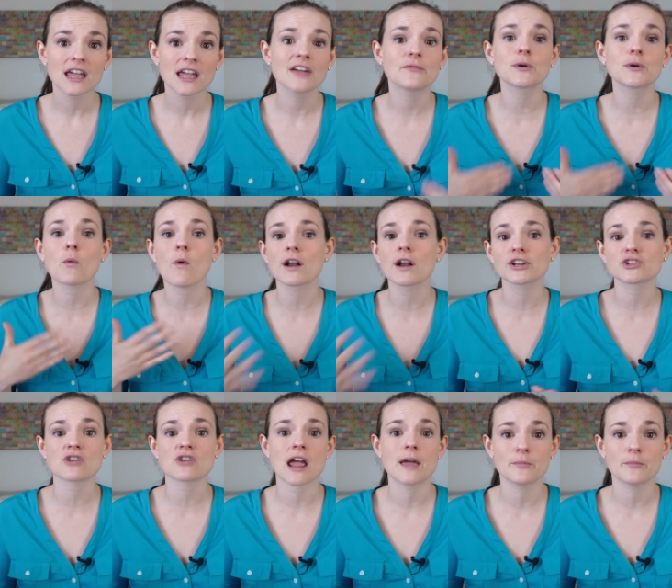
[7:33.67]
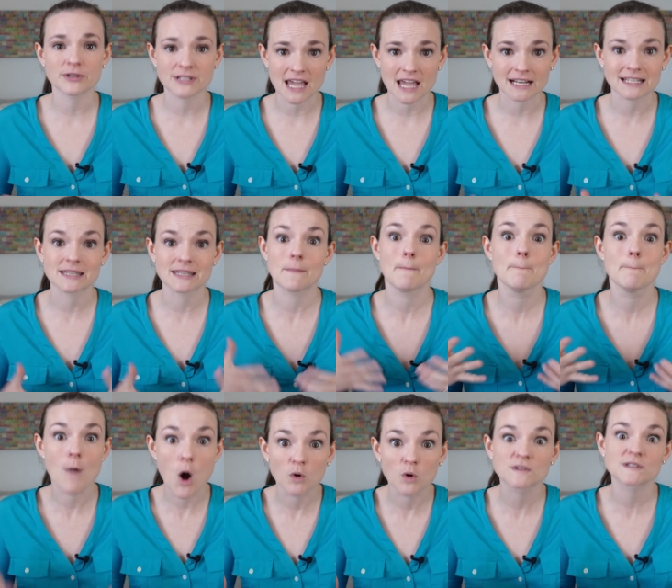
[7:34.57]
if we want to try and protect the
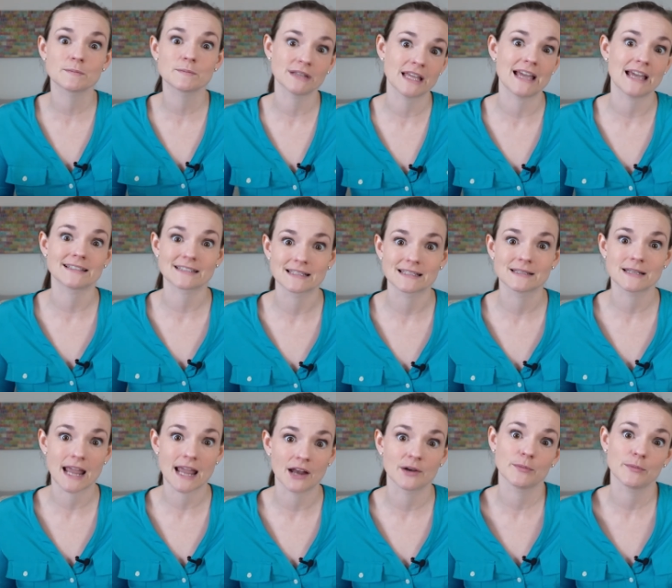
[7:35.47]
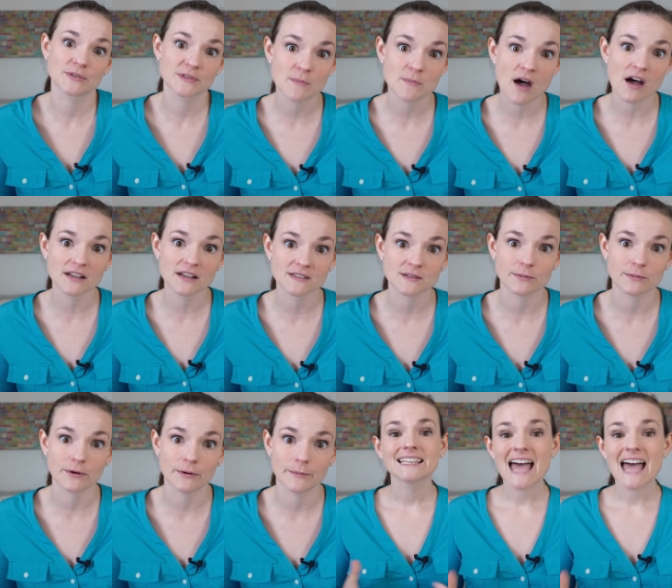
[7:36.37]
most plants and animals possible.